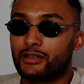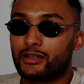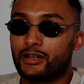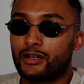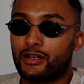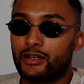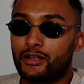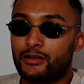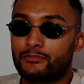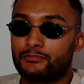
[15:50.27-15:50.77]

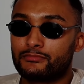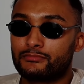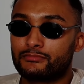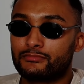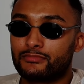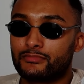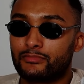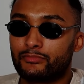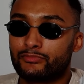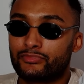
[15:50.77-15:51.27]

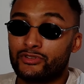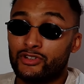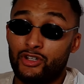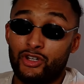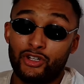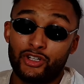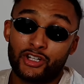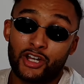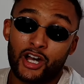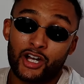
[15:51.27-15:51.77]
You
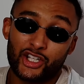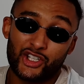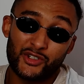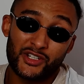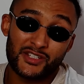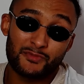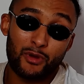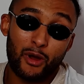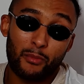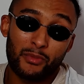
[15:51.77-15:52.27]
could argue
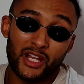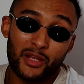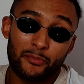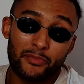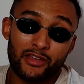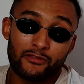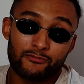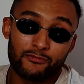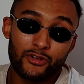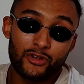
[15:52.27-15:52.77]
it's probably a
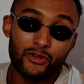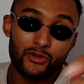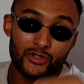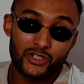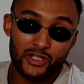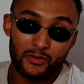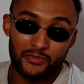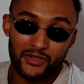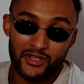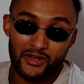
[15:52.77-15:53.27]
bit rude,
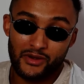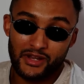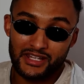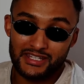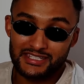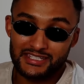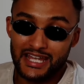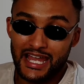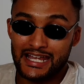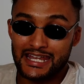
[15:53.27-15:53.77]
to be
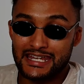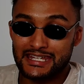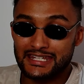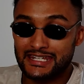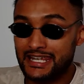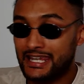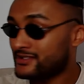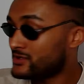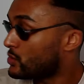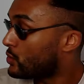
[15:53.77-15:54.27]
honest. Danny
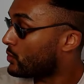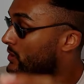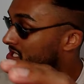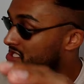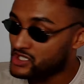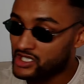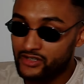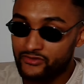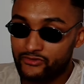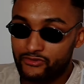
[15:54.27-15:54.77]
D's always
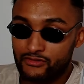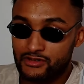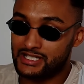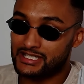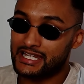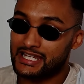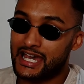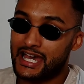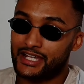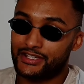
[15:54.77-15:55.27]
looking for his
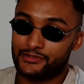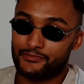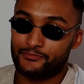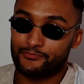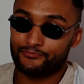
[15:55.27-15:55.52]
dad.